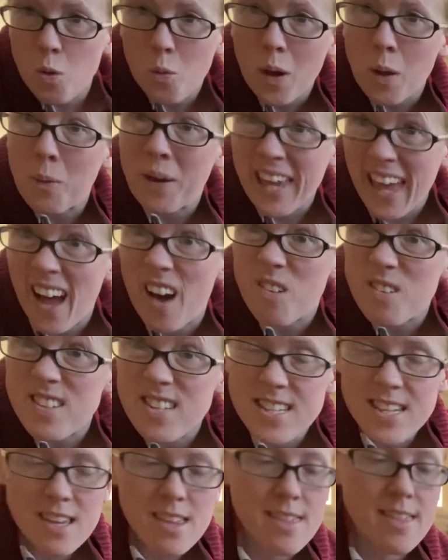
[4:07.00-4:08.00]
the way we count and
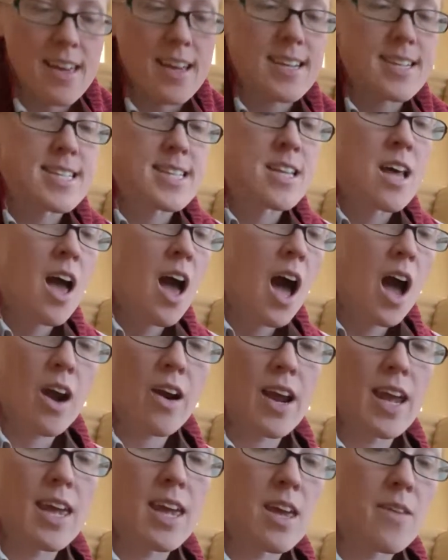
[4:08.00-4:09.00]
see things. All
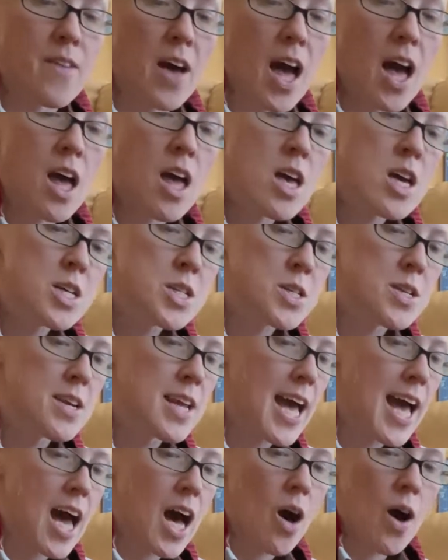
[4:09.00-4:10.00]
right, Eva, so
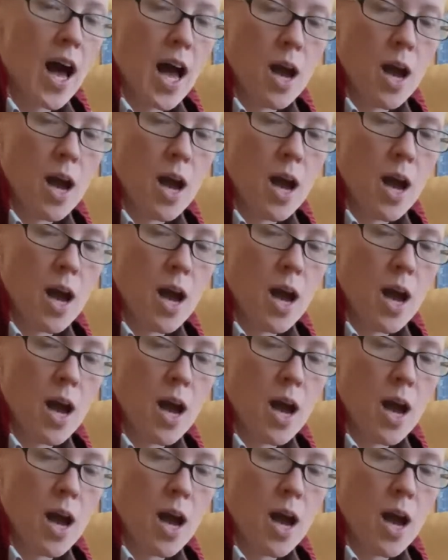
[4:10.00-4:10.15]
now